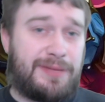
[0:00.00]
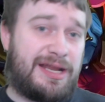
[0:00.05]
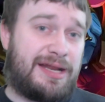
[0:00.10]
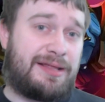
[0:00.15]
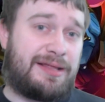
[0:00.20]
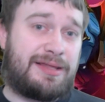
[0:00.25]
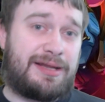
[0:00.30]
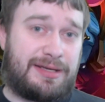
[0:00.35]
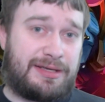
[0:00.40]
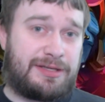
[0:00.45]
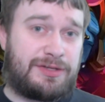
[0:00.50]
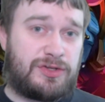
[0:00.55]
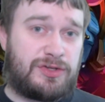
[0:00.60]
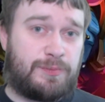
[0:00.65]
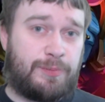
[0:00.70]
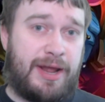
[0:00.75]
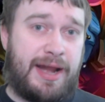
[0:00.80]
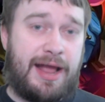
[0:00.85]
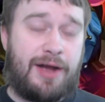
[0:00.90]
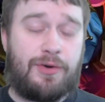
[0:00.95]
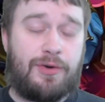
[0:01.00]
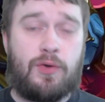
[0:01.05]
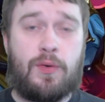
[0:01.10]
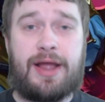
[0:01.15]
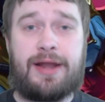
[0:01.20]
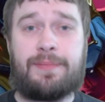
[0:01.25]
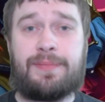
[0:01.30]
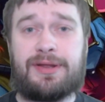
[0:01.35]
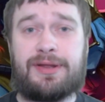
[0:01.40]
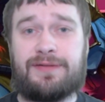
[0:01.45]
meaning that it can spread out
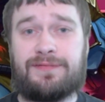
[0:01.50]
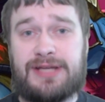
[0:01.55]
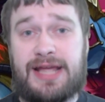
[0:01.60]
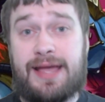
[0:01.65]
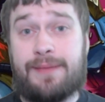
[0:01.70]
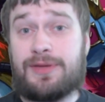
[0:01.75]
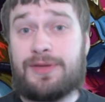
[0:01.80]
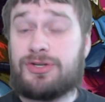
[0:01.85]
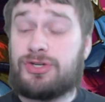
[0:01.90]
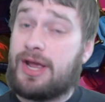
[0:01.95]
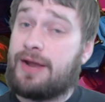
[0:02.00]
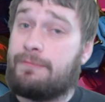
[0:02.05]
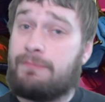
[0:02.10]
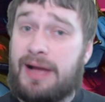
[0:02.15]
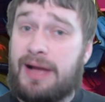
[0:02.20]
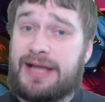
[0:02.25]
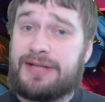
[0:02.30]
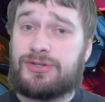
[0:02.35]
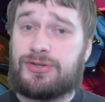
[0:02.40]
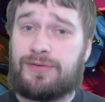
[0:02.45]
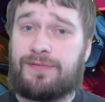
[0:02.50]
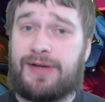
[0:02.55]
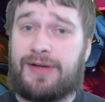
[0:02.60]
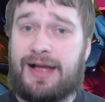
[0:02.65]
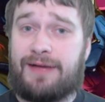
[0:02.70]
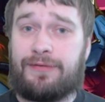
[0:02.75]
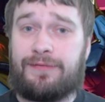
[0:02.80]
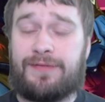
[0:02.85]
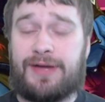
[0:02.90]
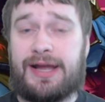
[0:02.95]
quite a bit of damage and might
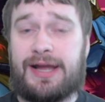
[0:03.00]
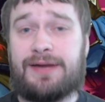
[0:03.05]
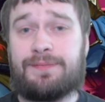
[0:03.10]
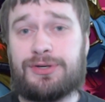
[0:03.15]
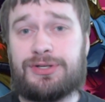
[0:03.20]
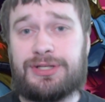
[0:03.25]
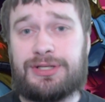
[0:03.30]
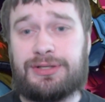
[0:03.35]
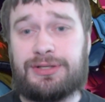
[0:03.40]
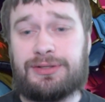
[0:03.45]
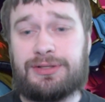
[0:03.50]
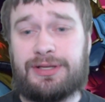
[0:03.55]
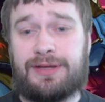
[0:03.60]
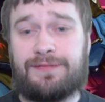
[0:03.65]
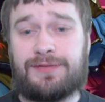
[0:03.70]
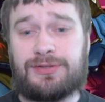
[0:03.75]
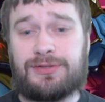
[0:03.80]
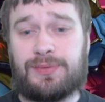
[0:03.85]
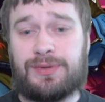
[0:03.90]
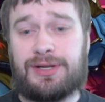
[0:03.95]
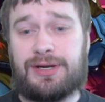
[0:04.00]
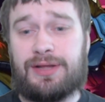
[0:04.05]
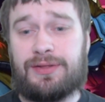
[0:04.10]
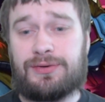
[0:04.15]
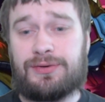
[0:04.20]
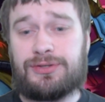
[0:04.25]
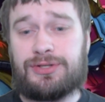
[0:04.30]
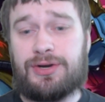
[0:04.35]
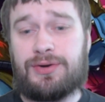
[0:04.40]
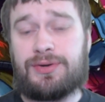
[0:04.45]
survive a fight, particularly if it's with
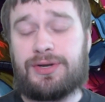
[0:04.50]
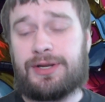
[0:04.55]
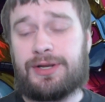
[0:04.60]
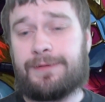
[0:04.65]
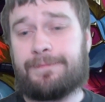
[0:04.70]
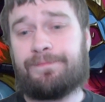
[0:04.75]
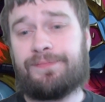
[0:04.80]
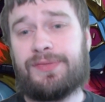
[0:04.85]
another token.